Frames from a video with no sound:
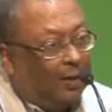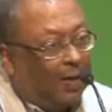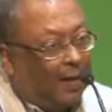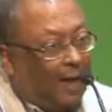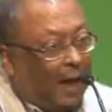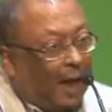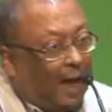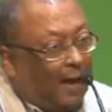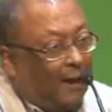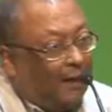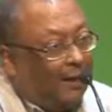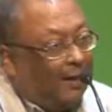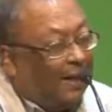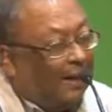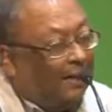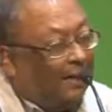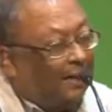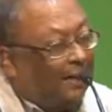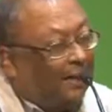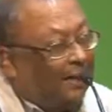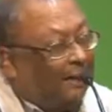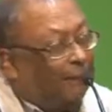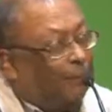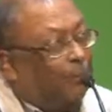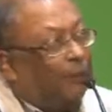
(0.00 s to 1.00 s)
and let
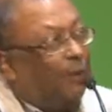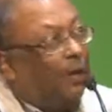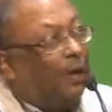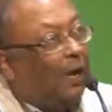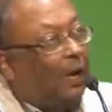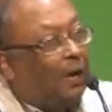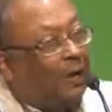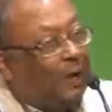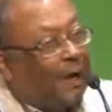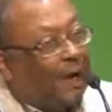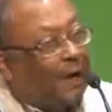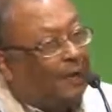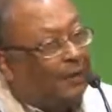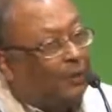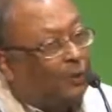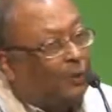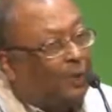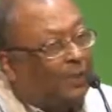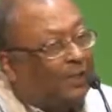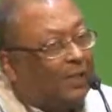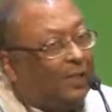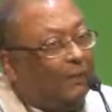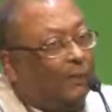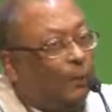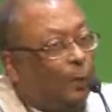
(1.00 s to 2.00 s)
the, as soon
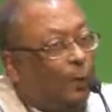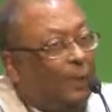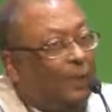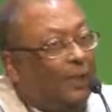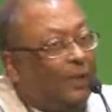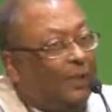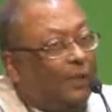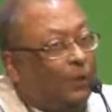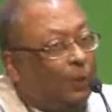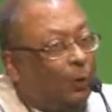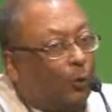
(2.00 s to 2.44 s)
as the voltage